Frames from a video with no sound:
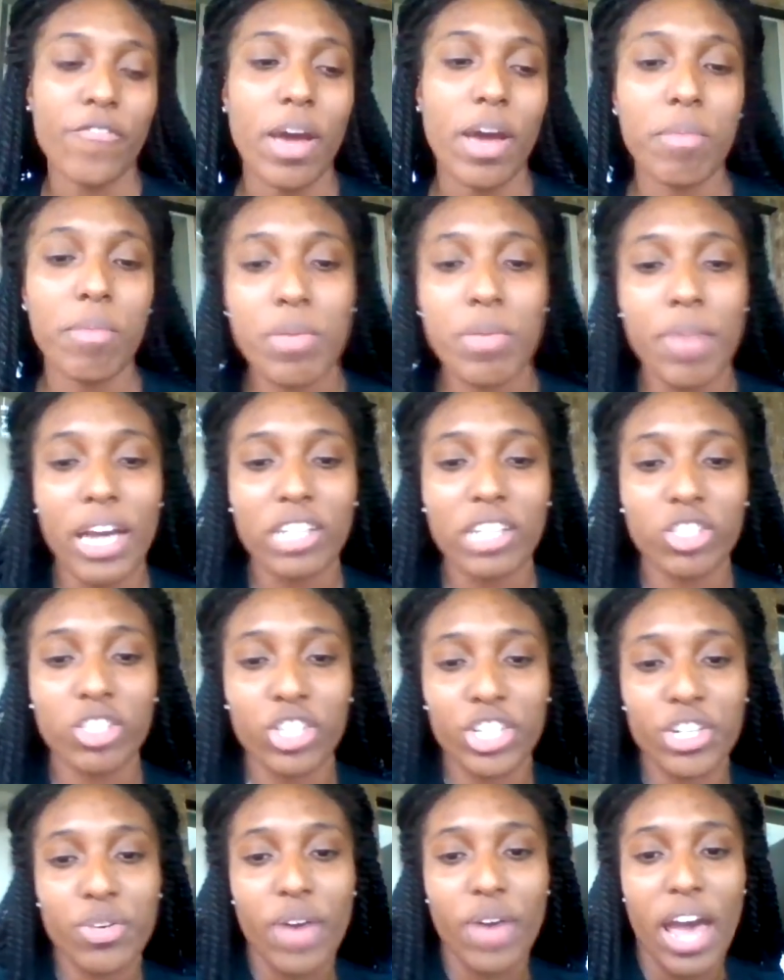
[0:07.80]
Family, make sure
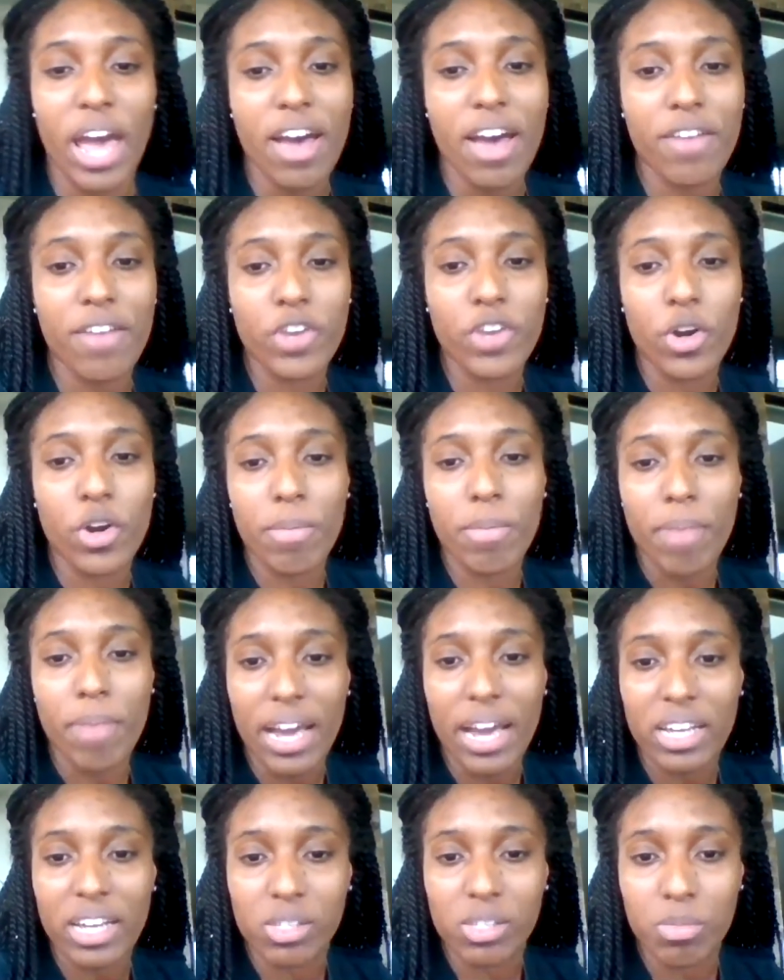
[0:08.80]
you have your mics